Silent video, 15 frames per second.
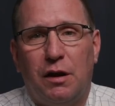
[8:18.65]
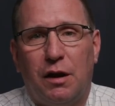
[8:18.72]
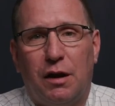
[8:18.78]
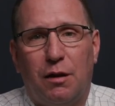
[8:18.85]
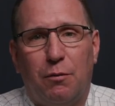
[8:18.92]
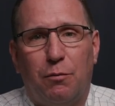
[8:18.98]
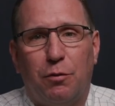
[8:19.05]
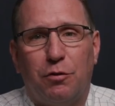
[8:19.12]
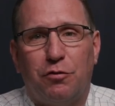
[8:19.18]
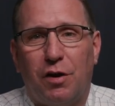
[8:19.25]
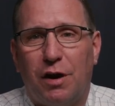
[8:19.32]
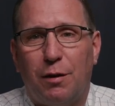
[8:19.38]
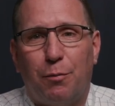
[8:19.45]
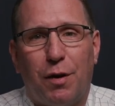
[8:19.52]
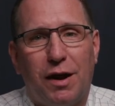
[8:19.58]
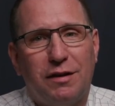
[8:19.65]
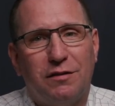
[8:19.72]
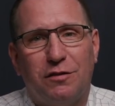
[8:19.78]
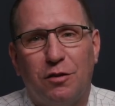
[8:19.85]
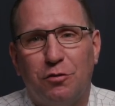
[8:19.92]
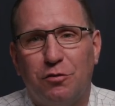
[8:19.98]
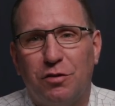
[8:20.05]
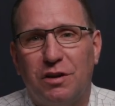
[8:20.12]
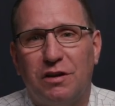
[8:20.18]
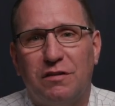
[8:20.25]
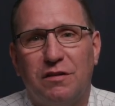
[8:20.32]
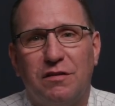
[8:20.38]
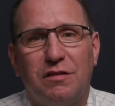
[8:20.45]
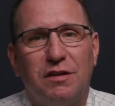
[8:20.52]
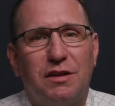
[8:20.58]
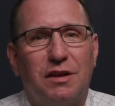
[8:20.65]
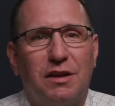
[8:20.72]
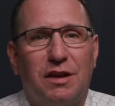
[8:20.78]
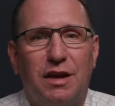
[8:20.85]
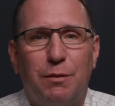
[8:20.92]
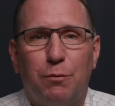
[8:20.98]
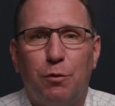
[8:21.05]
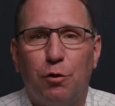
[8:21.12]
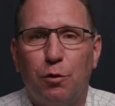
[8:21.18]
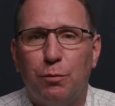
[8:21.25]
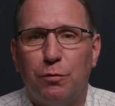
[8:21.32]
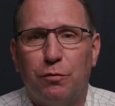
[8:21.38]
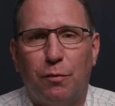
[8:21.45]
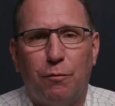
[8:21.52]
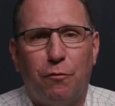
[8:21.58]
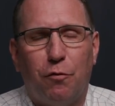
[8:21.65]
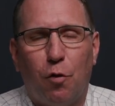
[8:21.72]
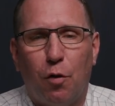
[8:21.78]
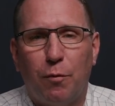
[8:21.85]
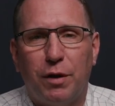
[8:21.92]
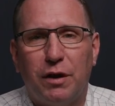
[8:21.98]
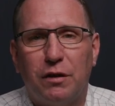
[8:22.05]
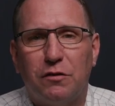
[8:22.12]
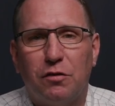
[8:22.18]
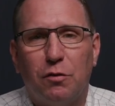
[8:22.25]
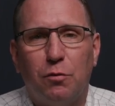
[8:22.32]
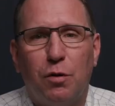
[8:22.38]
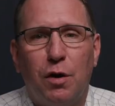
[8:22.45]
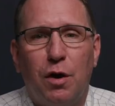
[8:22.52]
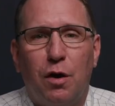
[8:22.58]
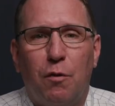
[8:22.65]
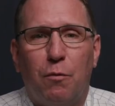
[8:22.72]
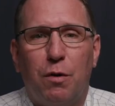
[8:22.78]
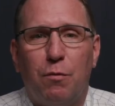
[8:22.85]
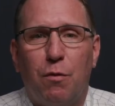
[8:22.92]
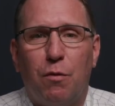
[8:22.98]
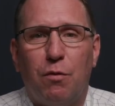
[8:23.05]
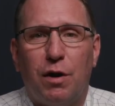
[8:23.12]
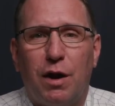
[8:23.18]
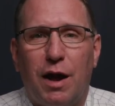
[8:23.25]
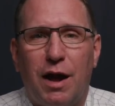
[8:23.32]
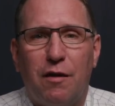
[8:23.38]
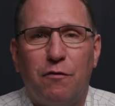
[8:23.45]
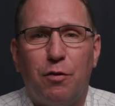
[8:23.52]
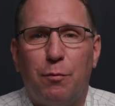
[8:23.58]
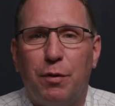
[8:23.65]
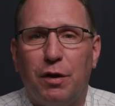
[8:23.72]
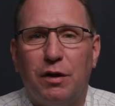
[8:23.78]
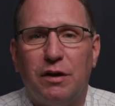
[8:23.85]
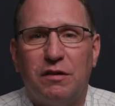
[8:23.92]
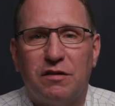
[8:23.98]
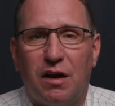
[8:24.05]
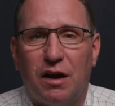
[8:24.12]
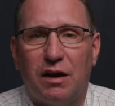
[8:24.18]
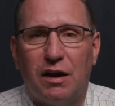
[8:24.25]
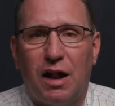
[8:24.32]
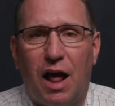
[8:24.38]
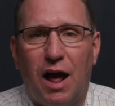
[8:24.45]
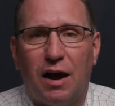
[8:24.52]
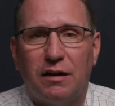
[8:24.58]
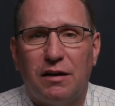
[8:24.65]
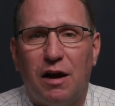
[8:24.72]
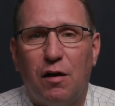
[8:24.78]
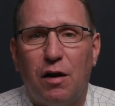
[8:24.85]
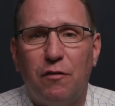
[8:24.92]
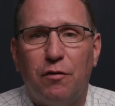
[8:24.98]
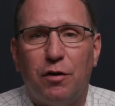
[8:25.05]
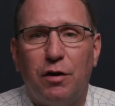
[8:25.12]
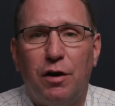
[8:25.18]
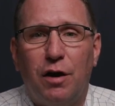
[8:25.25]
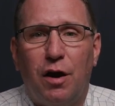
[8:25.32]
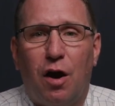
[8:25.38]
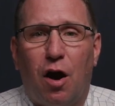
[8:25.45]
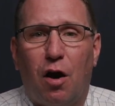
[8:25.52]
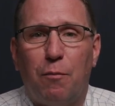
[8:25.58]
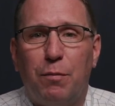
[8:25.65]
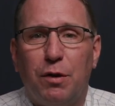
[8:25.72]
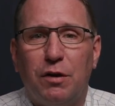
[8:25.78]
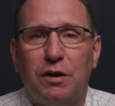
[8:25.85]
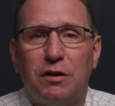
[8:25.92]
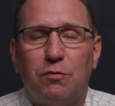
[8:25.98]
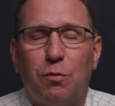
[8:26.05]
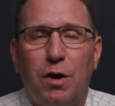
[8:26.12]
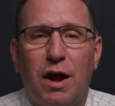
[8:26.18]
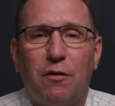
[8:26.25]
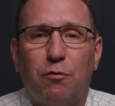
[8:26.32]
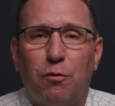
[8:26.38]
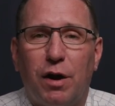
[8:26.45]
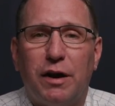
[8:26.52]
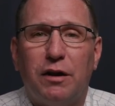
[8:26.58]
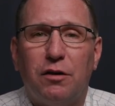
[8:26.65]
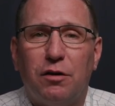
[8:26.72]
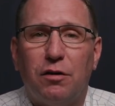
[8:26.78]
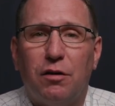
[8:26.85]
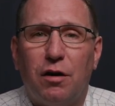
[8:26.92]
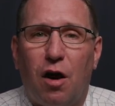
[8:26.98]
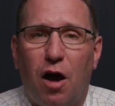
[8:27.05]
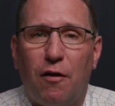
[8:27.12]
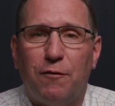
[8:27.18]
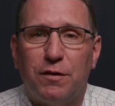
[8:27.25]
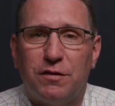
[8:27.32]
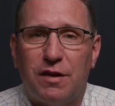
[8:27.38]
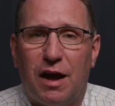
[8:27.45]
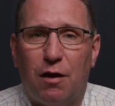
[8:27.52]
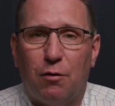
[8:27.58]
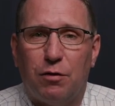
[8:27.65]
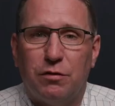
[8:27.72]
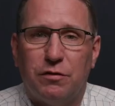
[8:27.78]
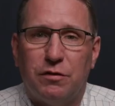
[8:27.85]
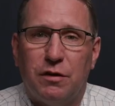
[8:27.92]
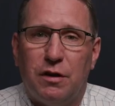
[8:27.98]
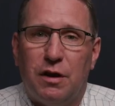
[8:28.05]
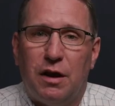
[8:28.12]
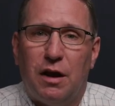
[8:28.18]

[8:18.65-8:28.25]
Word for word: Um, we're trying to practice social distancing and keep groups from forming, and so we won't have the buildings unlocked. However, our buildings will have regular office hours.